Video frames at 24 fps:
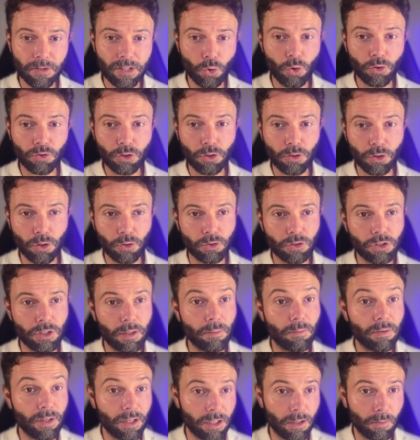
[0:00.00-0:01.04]
also know
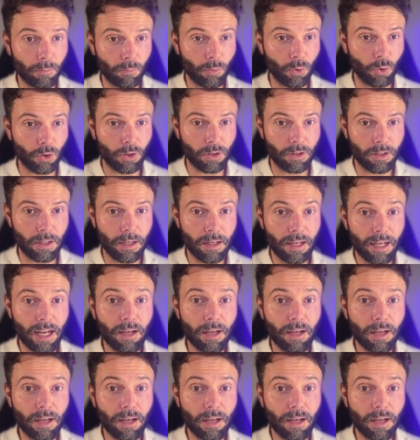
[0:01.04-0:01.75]
something important.